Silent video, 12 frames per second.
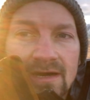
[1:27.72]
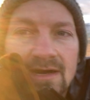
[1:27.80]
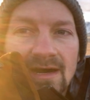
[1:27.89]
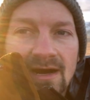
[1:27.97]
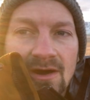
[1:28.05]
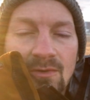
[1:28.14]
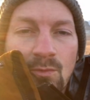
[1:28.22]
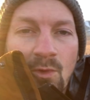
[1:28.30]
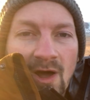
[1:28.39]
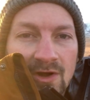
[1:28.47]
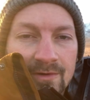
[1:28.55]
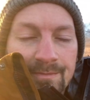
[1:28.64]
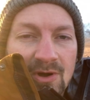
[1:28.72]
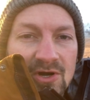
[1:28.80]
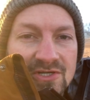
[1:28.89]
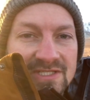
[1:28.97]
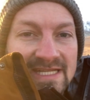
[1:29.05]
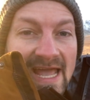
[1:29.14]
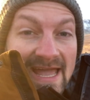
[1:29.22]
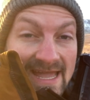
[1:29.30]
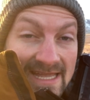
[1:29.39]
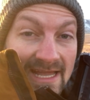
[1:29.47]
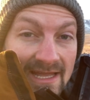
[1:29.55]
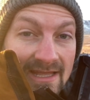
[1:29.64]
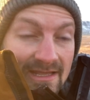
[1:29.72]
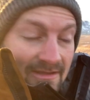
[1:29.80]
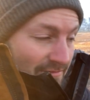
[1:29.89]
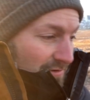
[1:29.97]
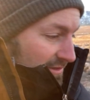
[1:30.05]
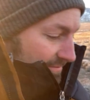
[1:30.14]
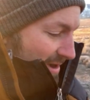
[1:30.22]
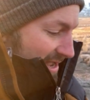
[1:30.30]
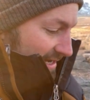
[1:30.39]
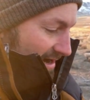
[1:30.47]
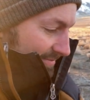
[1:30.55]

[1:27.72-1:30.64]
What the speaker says: water per day for its mining